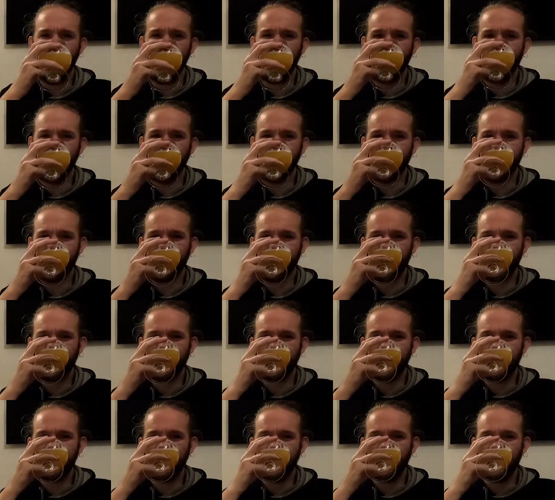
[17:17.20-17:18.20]

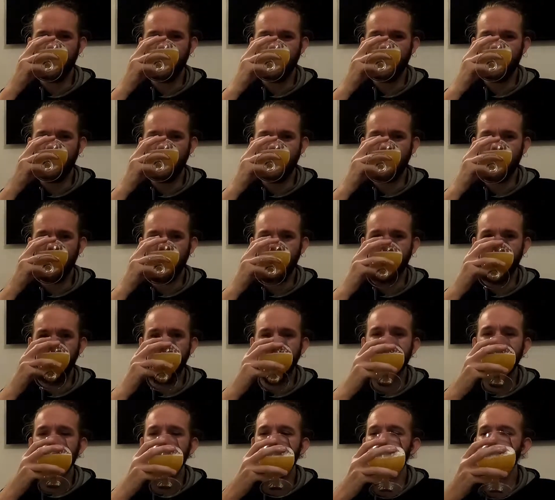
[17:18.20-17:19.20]

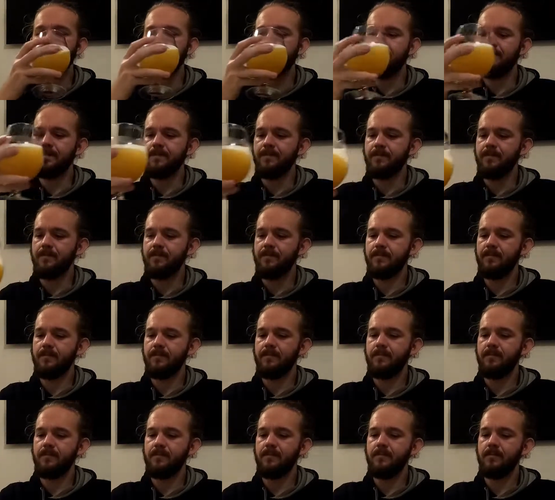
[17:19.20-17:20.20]

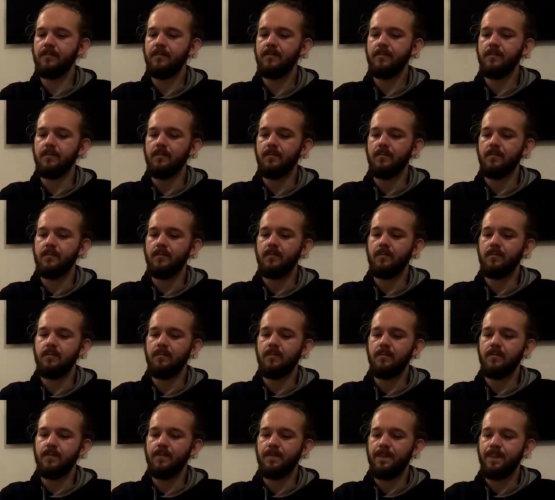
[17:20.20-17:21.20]

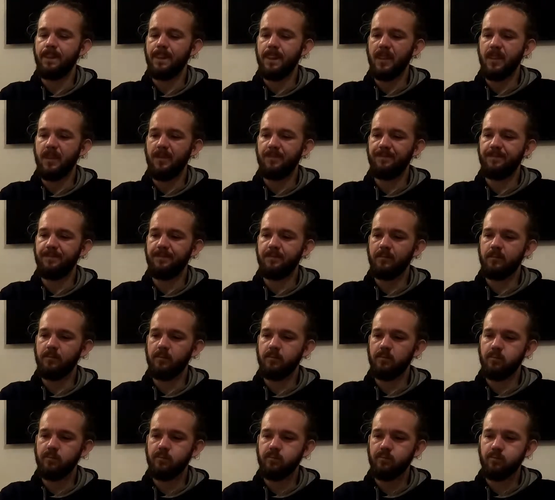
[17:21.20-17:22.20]

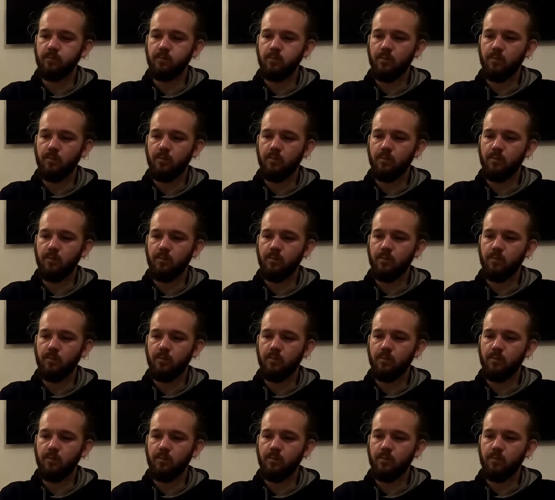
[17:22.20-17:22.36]
Nobody speaks.